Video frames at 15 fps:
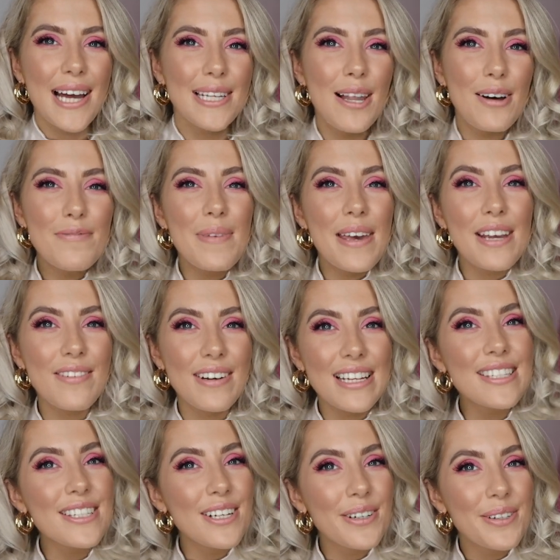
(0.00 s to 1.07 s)
and love being
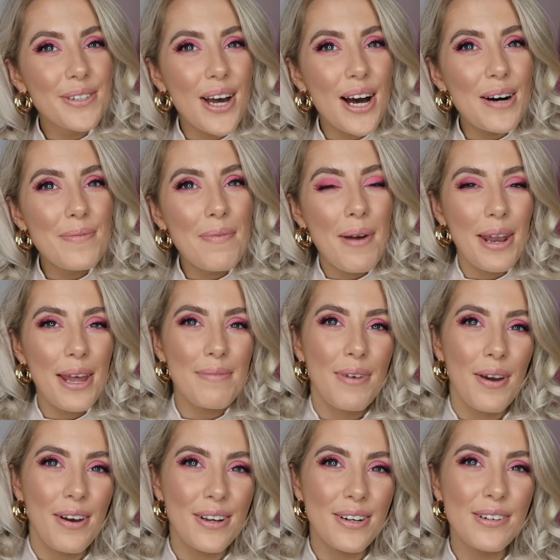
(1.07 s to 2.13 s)
really snuggled up when I'm
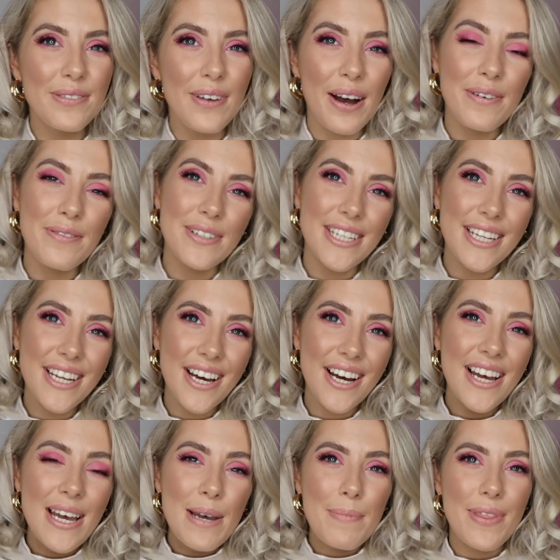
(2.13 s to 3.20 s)
going off out for
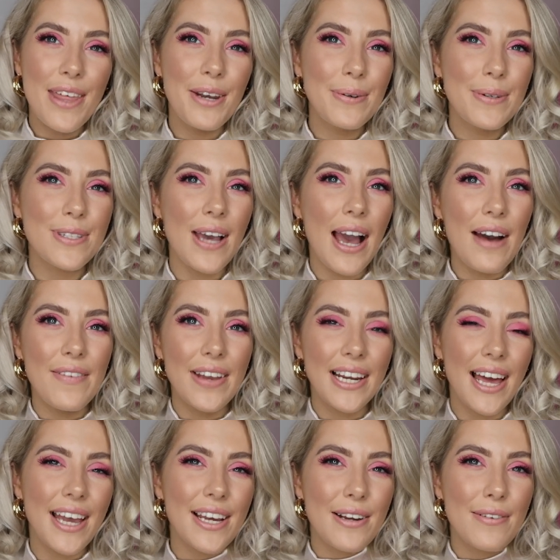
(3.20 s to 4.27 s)
dinner, but then also having
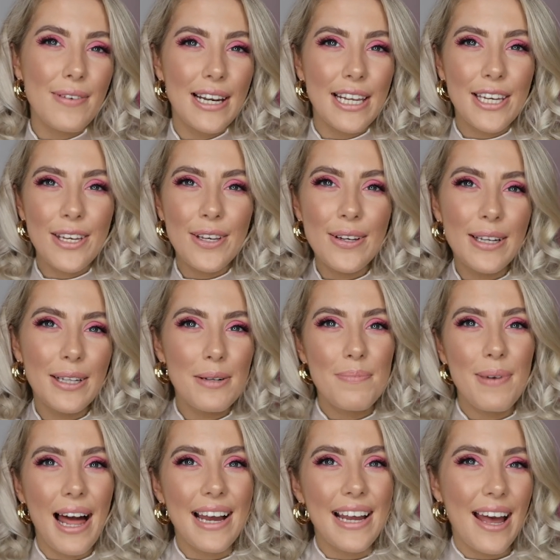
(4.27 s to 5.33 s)
like a really cute little
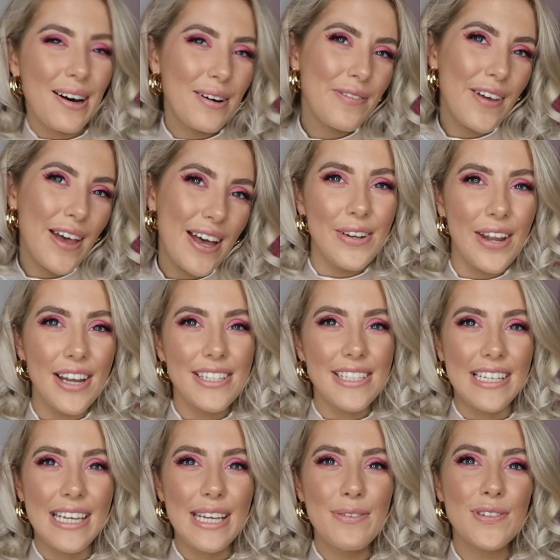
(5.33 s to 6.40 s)
black outfit
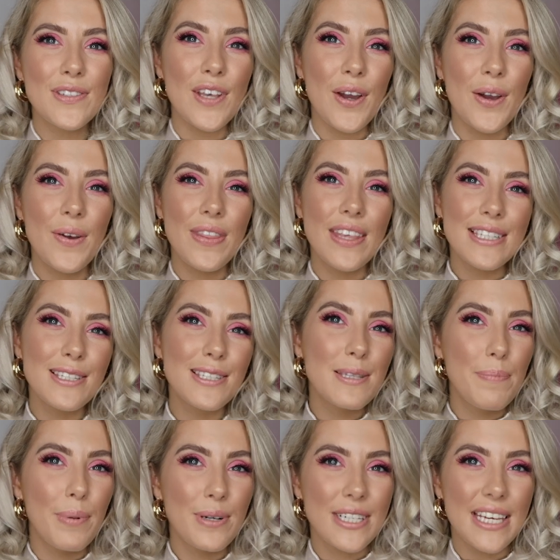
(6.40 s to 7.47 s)
underneath. So this is
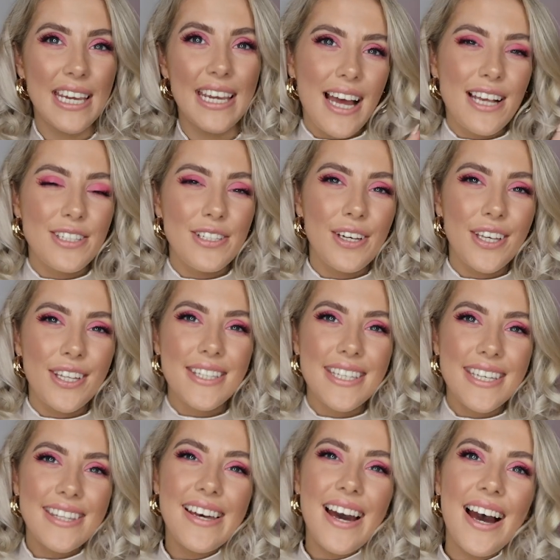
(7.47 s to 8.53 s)
the body, as you can
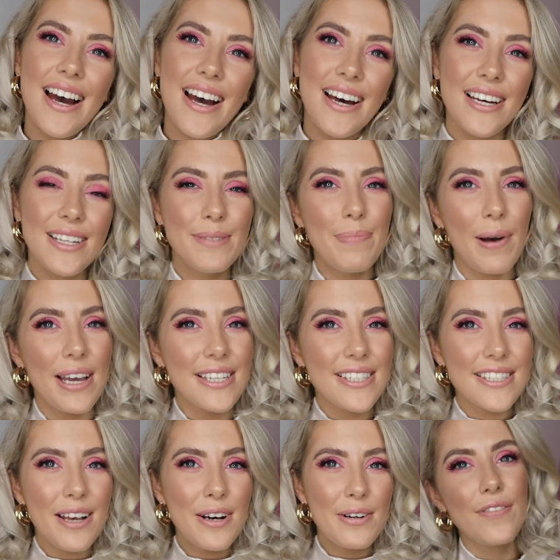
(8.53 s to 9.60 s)
see there by
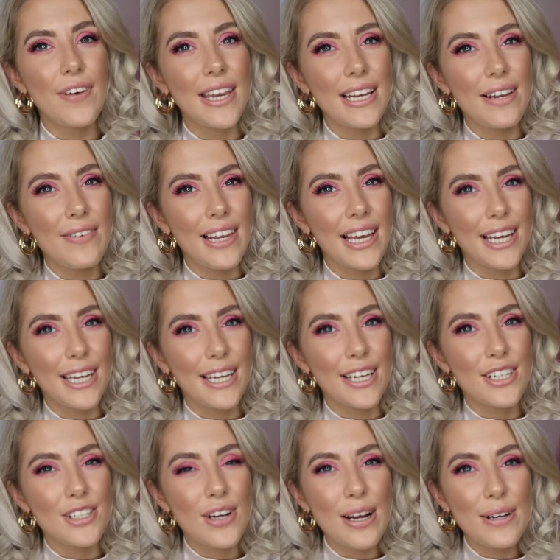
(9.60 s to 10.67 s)
itself, fake leather
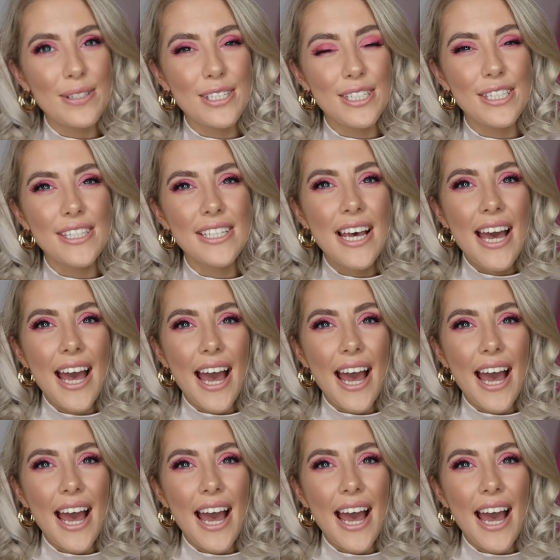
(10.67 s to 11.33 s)
legging trousers,